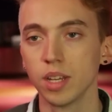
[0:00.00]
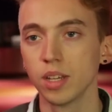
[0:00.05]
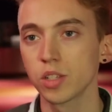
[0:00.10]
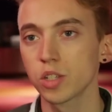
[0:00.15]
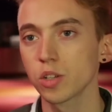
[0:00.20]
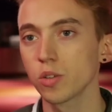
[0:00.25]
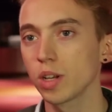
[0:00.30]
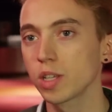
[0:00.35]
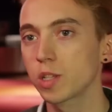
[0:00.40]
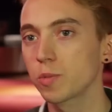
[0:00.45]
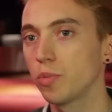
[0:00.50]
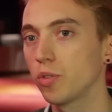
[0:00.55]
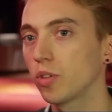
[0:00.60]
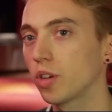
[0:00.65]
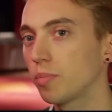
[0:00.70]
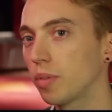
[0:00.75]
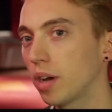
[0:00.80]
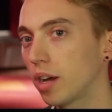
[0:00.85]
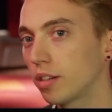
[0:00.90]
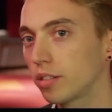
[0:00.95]
So I spoke
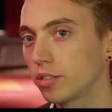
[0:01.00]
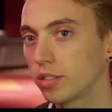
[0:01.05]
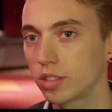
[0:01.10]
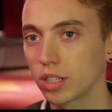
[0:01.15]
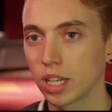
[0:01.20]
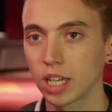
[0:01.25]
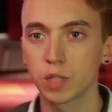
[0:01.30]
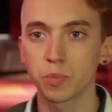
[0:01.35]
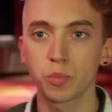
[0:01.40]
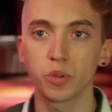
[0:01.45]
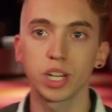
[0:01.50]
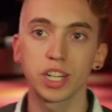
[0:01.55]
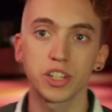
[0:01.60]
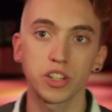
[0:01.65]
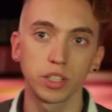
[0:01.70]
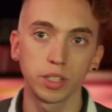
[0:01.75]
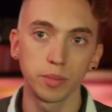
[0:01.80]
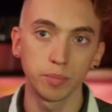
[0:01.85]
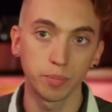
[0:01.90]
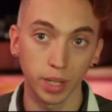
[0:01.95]
about
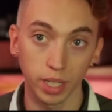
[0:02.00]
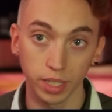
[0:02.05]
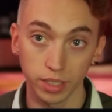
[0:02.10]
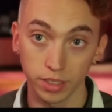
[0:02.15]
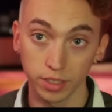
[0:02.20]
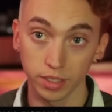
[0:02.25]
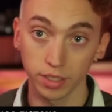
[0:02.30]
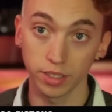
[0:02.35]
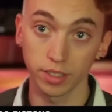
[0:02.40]
exponential impact.